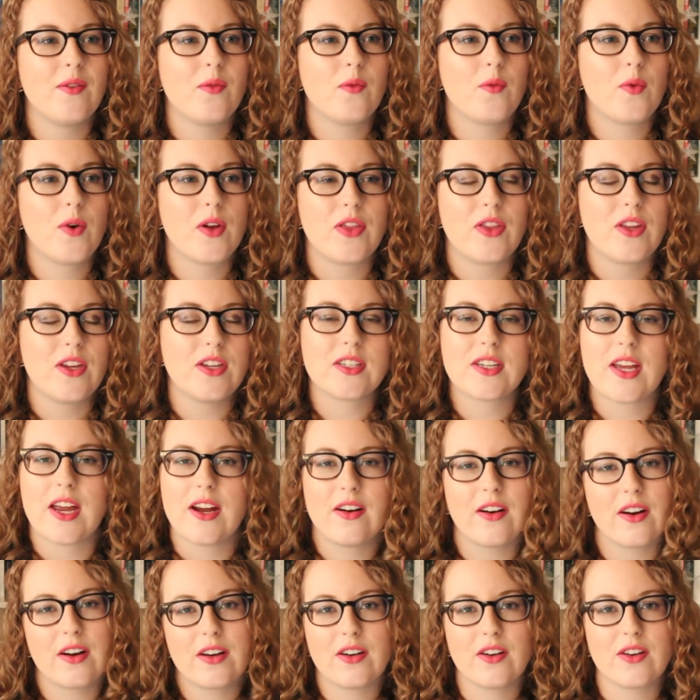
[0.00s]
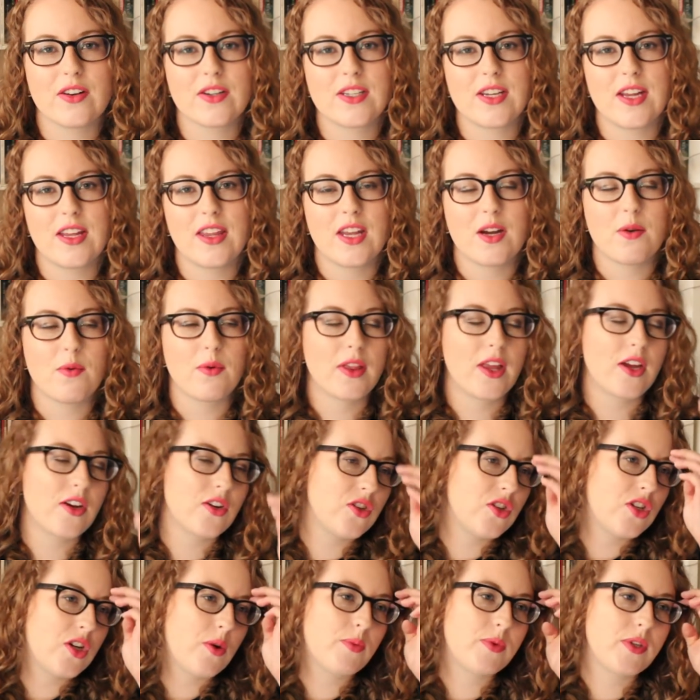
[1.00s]
with these characters in their
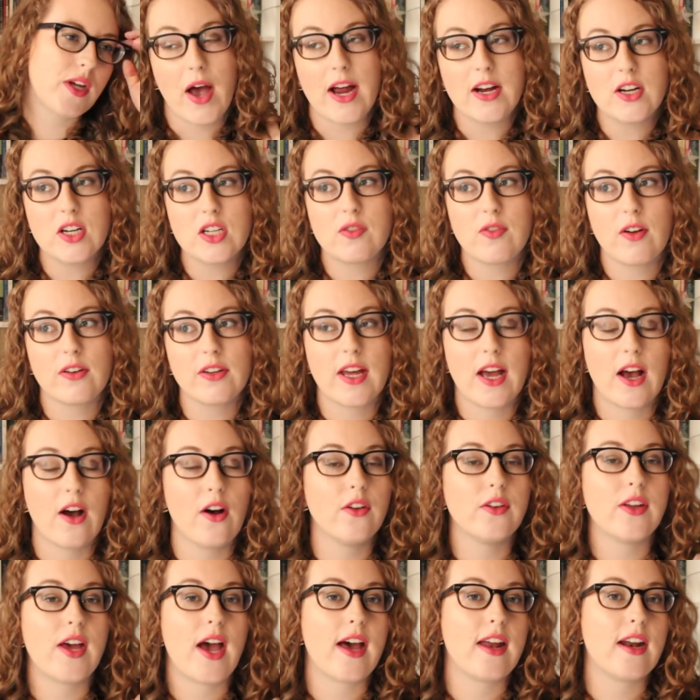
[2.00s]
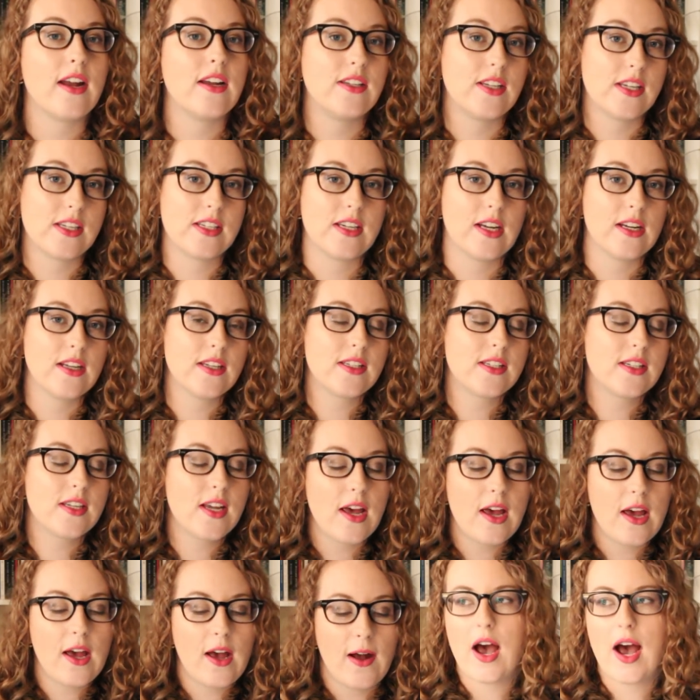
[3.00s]
relationships. I just felt held at a distance.
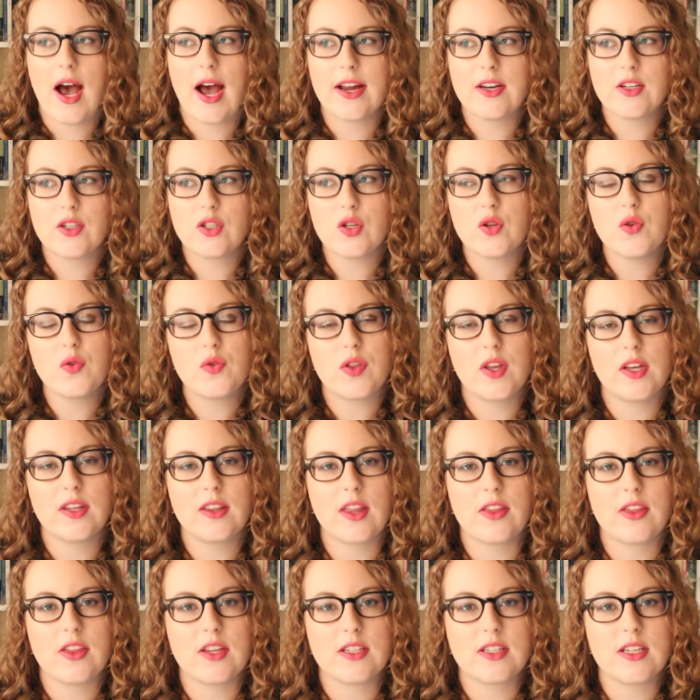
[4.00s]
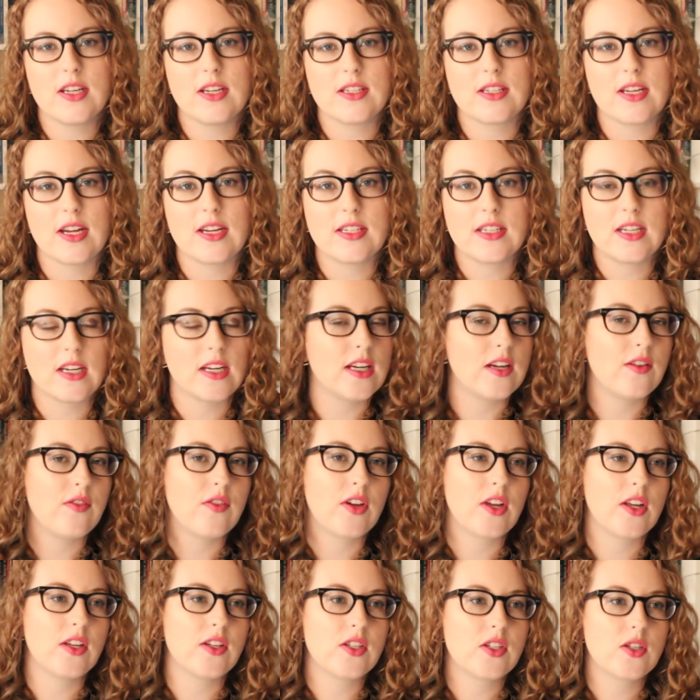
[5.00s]
I do think that this is a
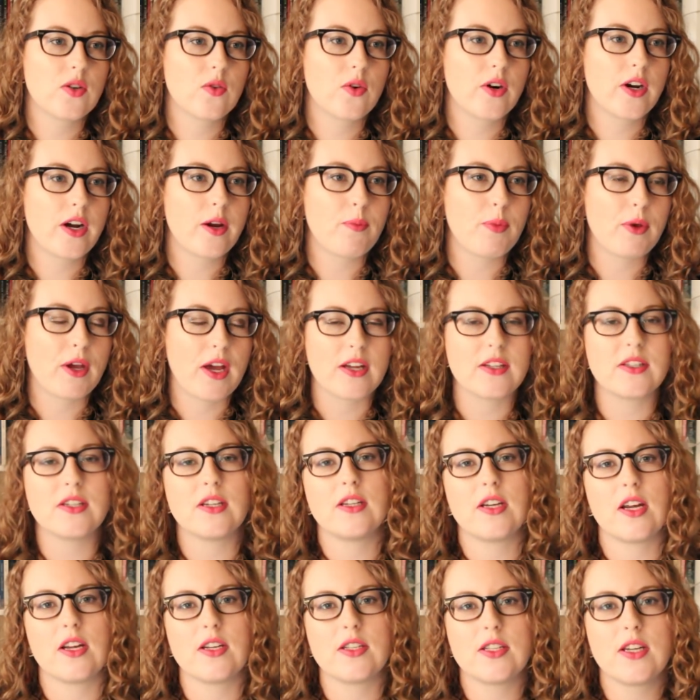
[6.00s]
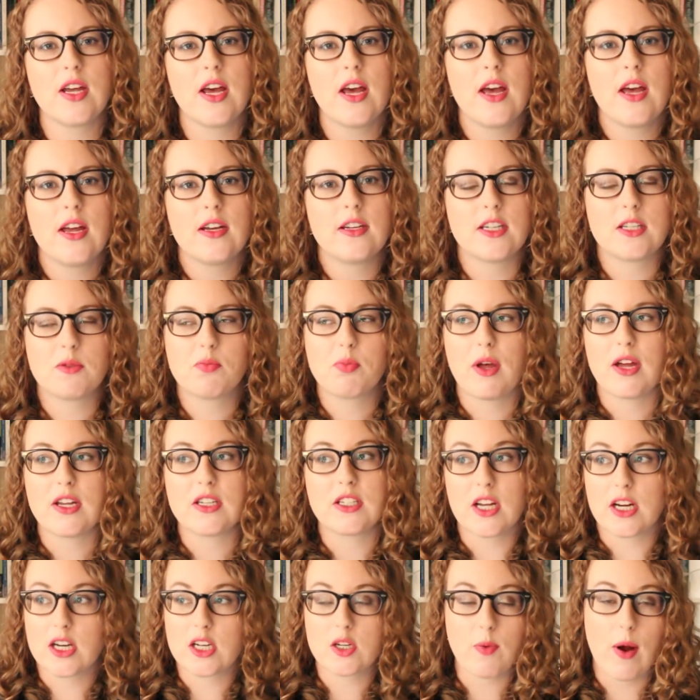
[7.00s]
significant story because it does display
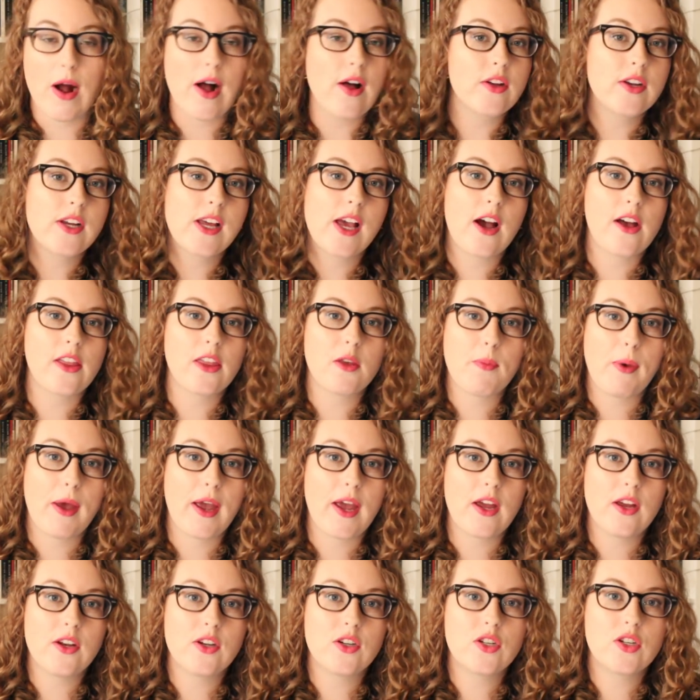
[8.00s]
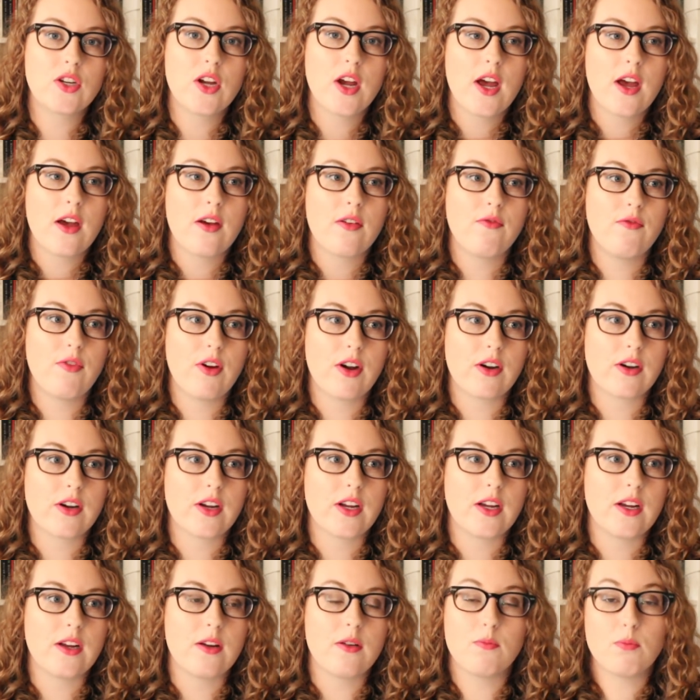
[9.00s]
sexuality on the page
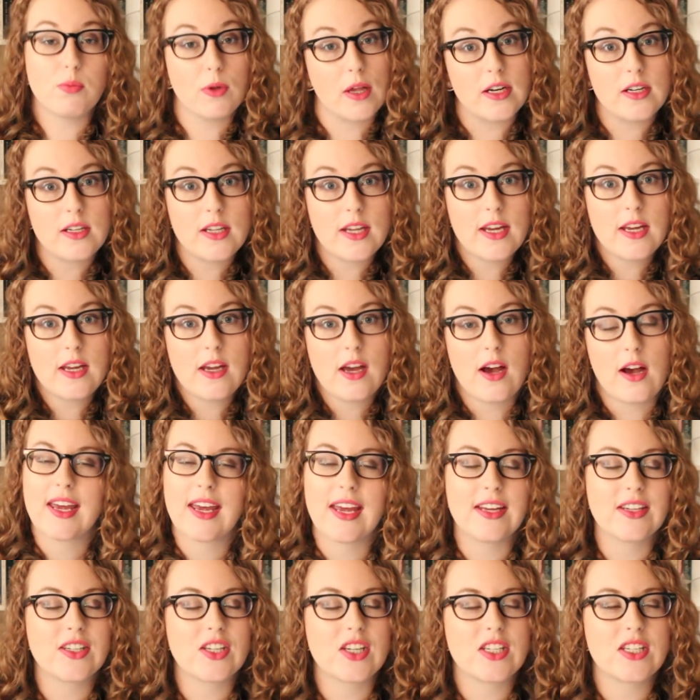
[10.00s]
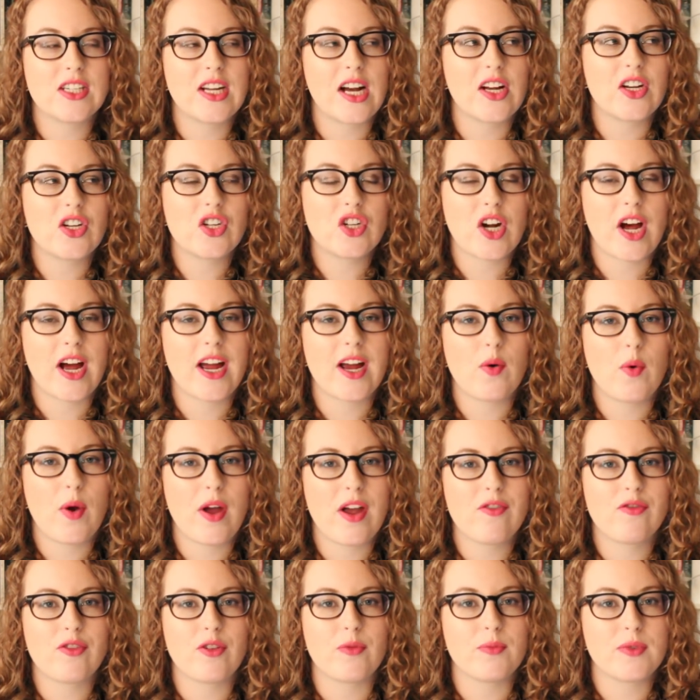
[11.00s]
very bluntly. It does not shy
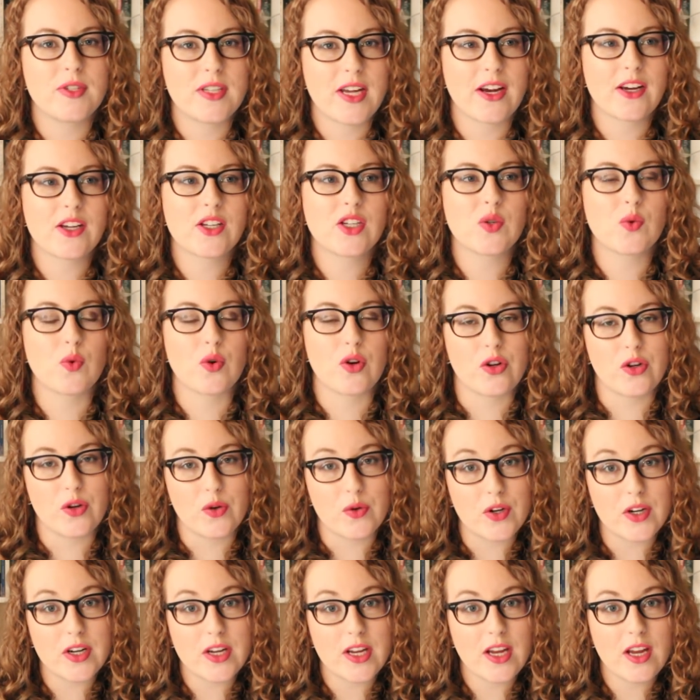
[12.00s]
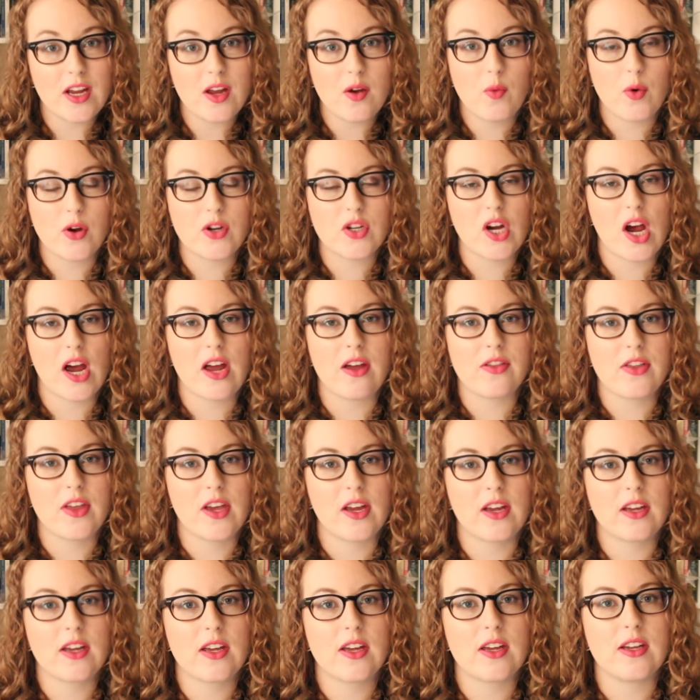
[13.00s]
away from sex or nudity, which I
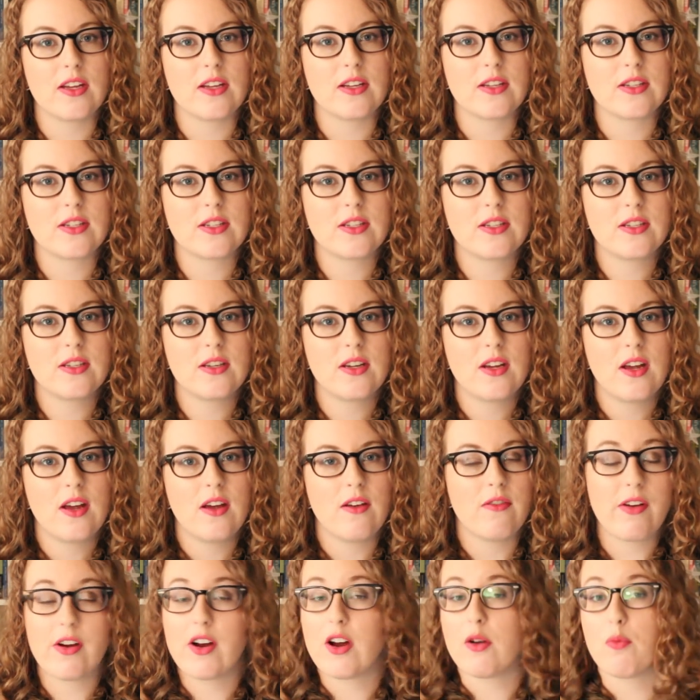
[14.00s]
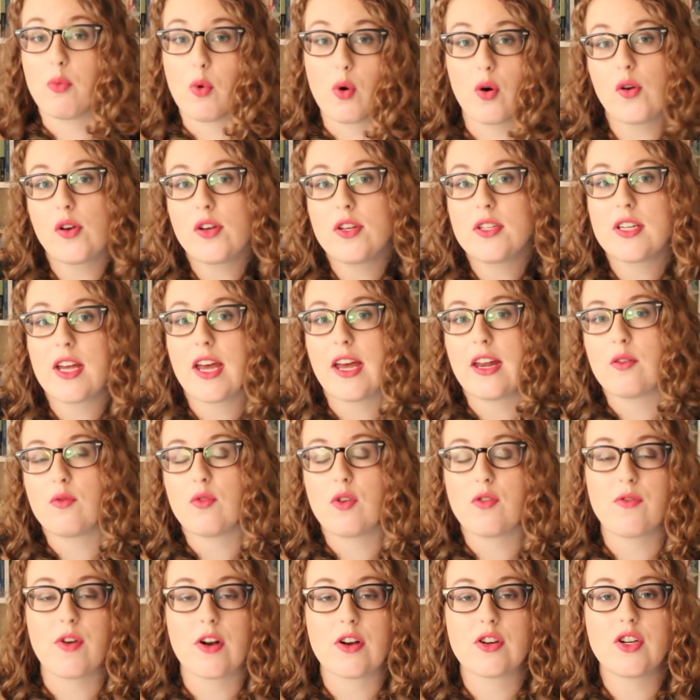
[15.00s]
think is very important and
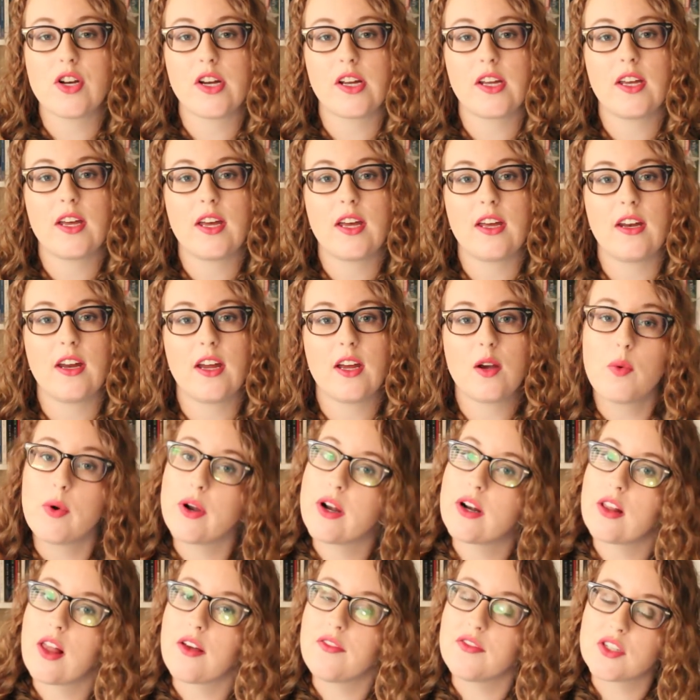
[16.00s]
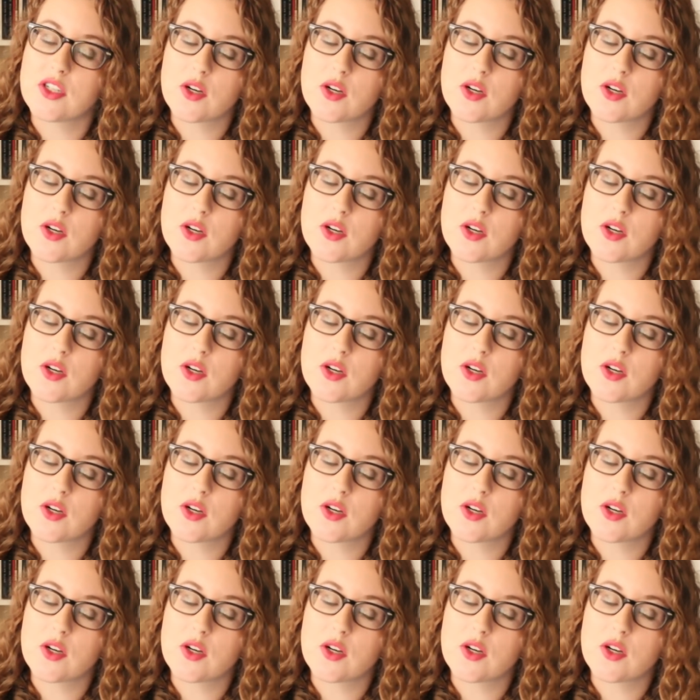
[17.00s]
refreshing in a queer love